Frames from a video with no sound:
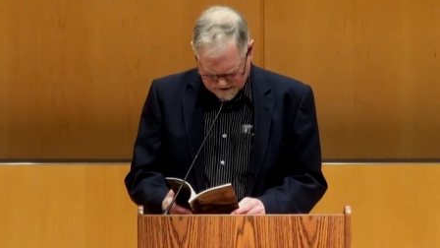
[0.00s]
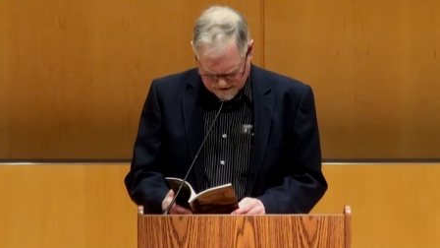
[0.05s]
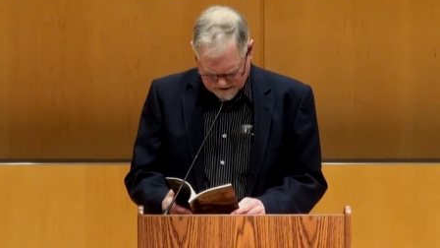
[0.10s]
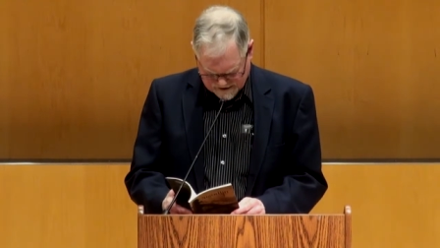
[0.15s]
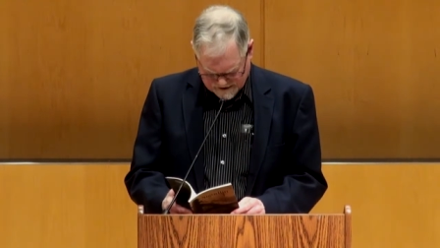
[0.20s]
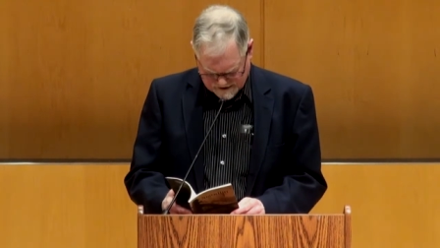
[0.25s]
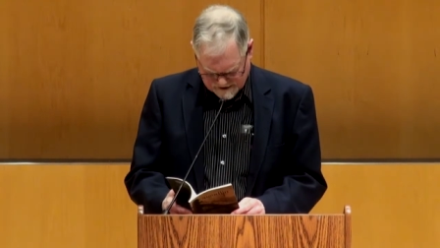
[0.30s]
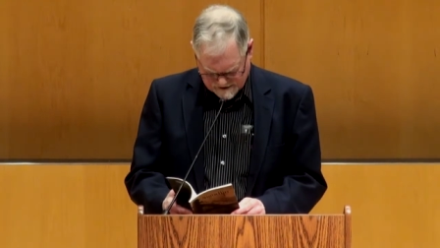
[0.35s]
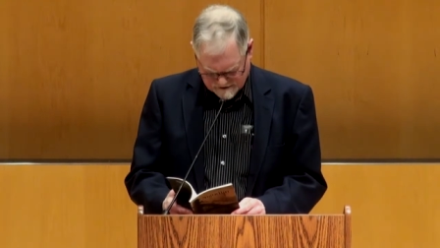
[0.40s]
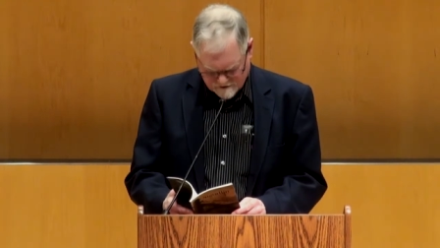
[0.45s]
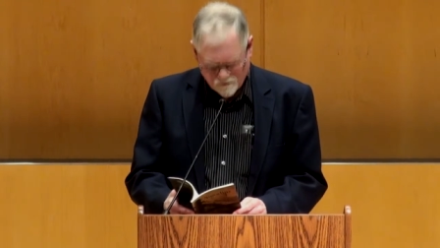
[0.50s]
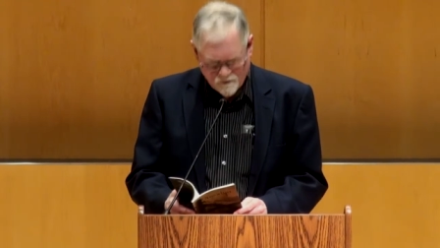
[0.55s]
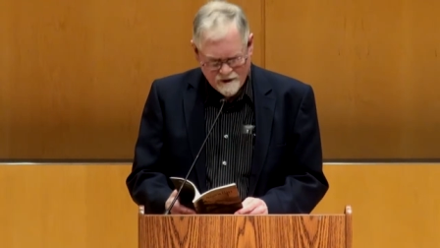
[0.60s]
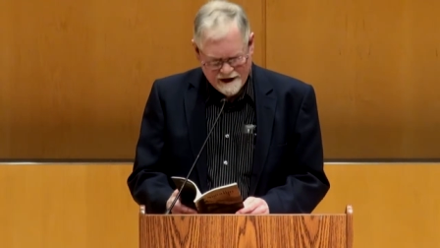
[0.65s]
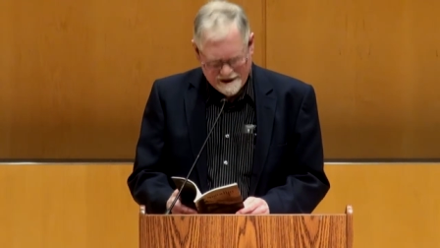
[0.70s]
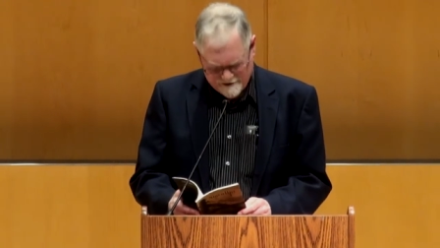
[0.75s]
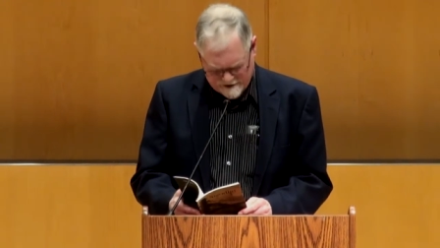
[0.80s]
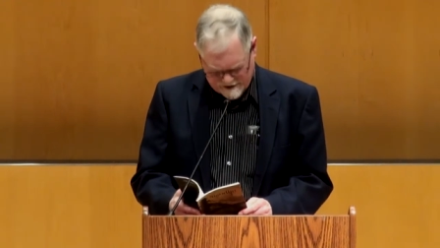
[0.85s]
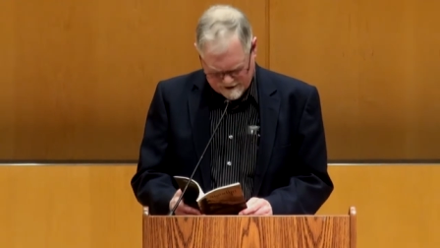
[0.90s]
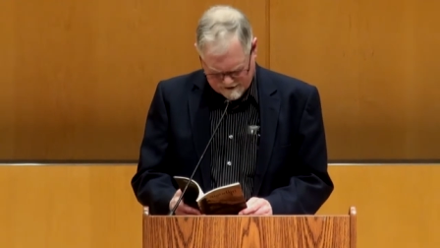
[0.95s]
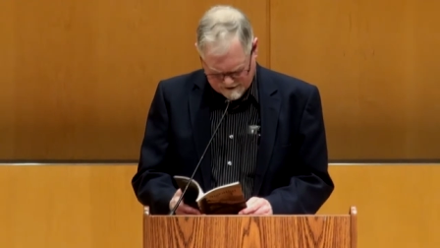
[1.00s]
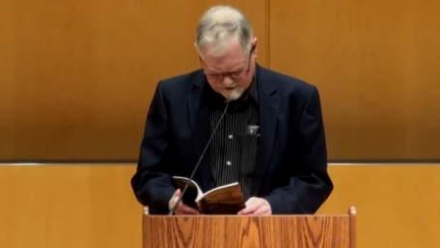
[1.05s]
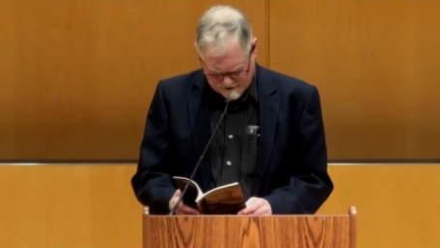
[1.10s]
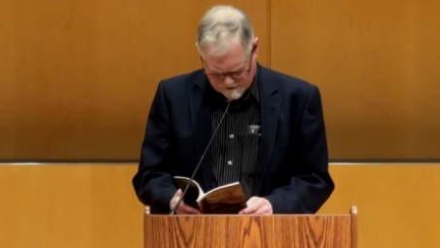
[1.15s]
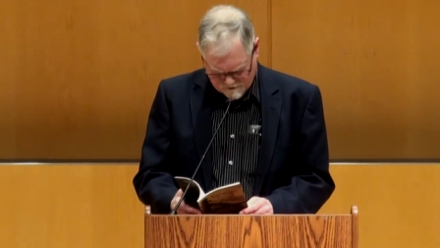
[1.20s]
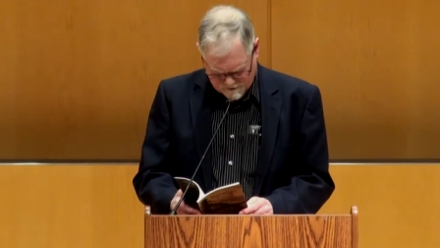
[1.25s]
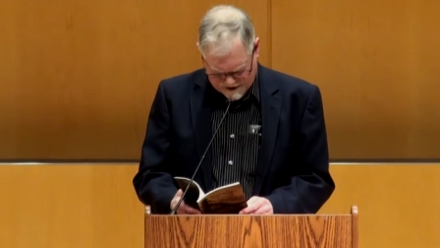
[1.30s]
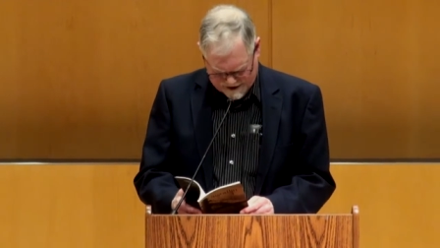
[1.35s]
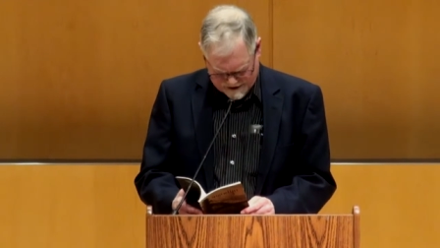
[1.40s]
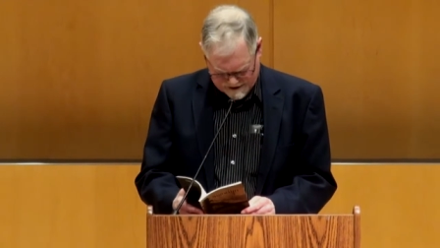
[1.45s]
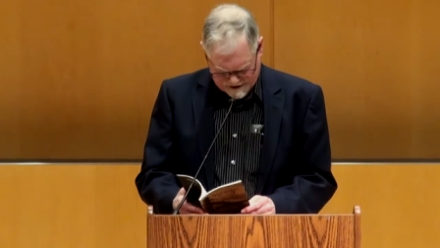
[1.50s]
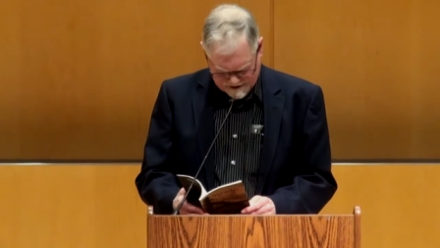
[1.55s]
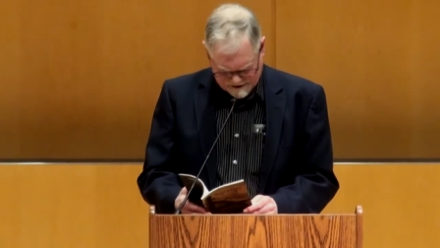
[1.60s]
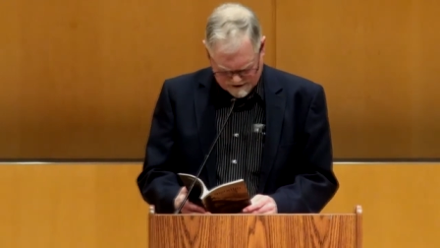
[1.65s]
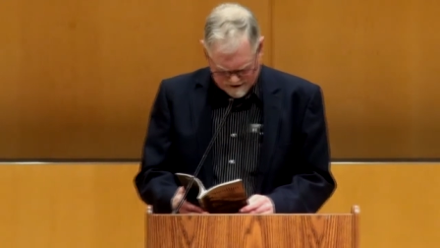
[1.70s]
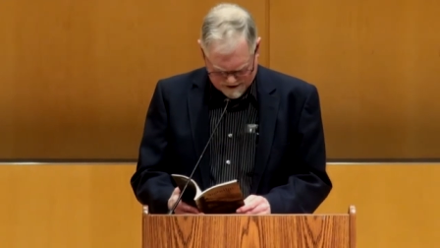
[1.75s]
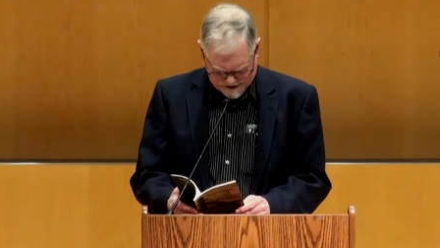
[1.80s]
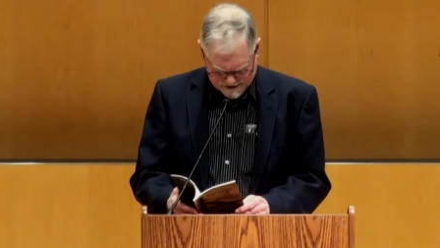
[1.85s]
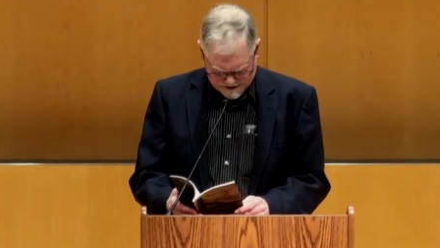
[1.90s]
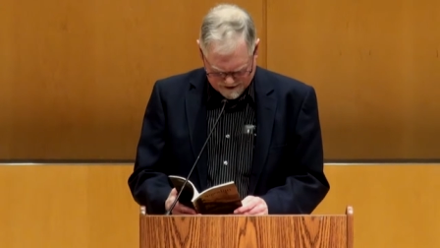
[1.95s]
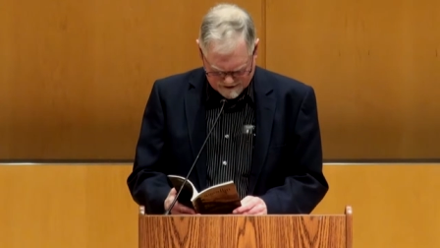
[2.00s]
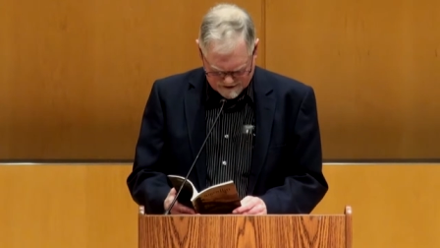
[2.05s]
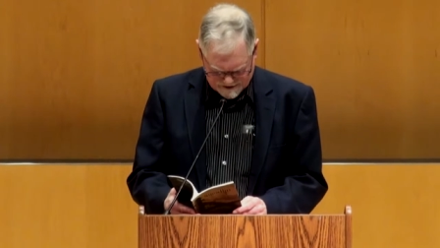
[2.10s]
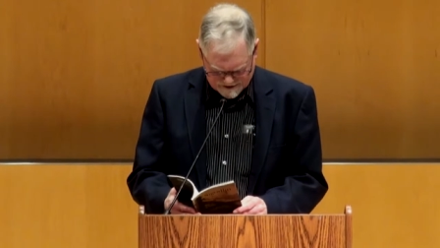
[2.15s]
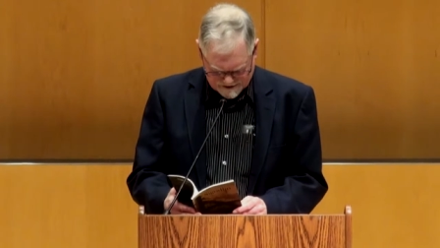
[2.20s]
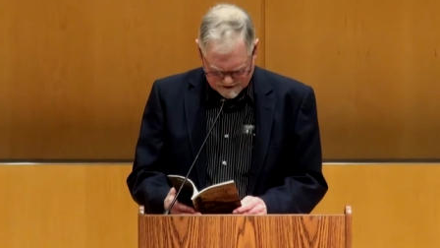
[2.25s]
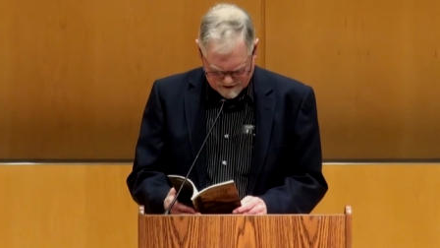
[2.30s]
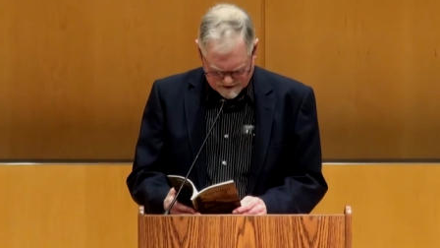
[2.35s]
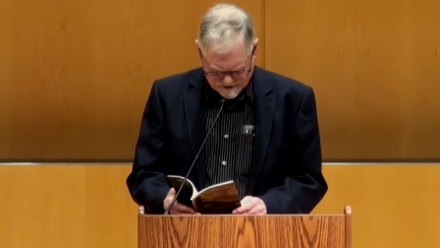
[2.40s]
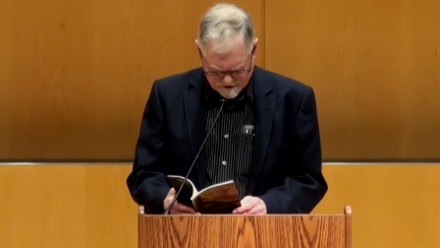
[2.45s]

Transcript: still wearing her wedding lace and